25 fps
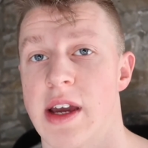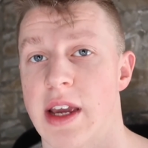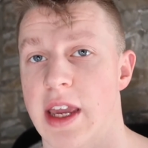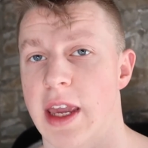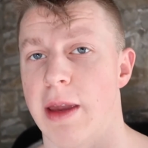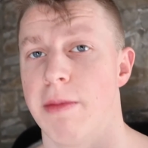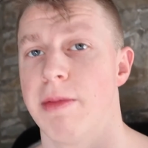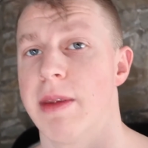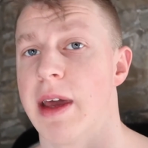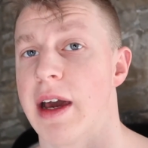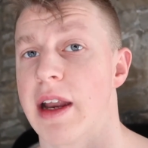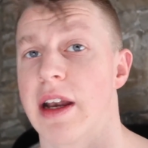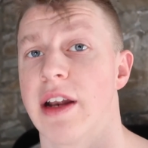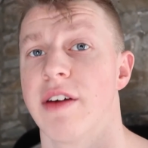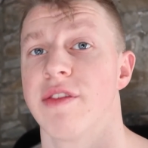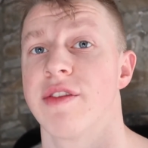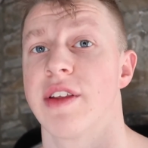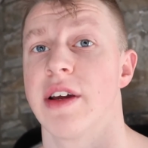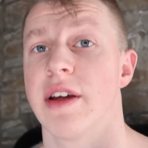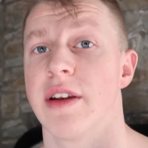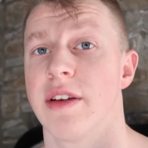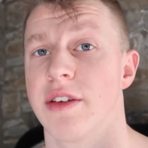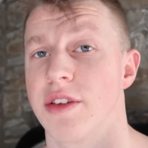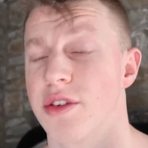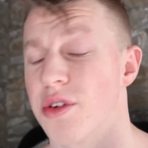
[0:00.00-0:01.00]
keep
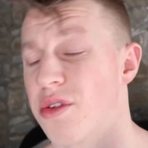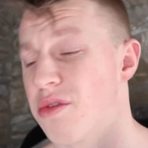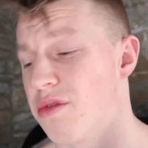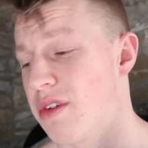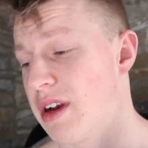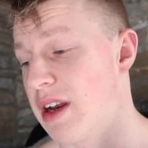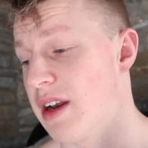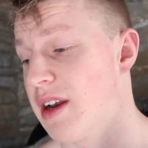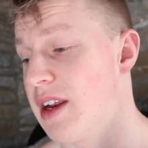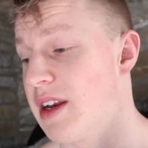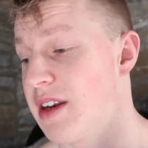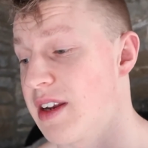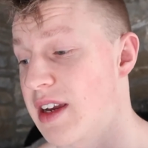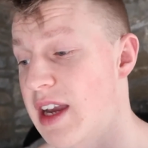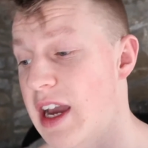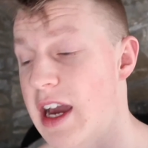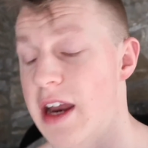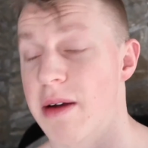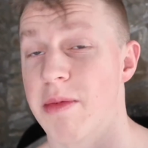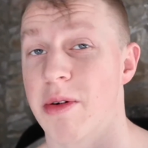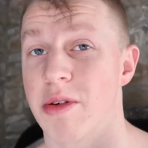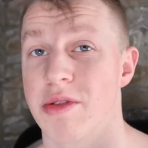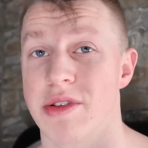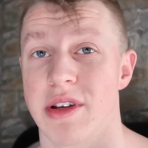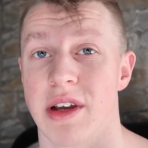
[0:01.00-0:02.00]
deadlifting, don't really need to
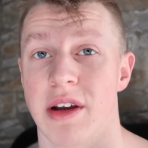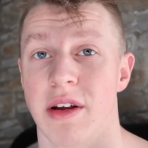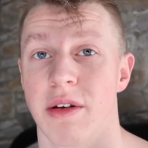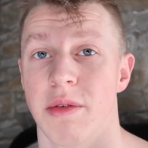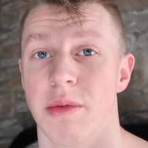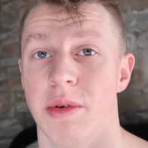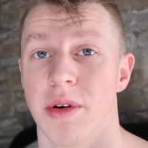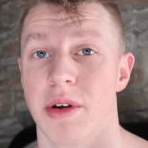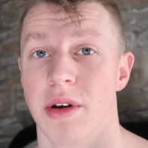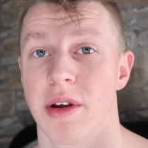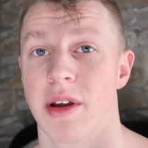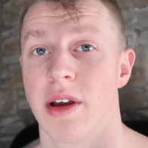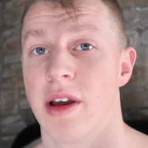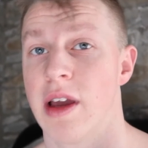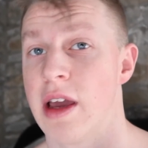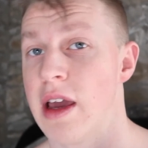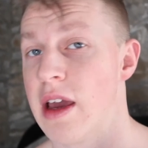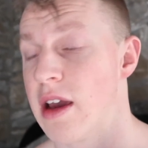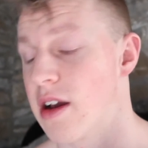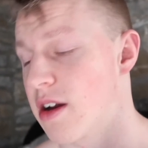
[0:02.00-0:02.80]
care about single work,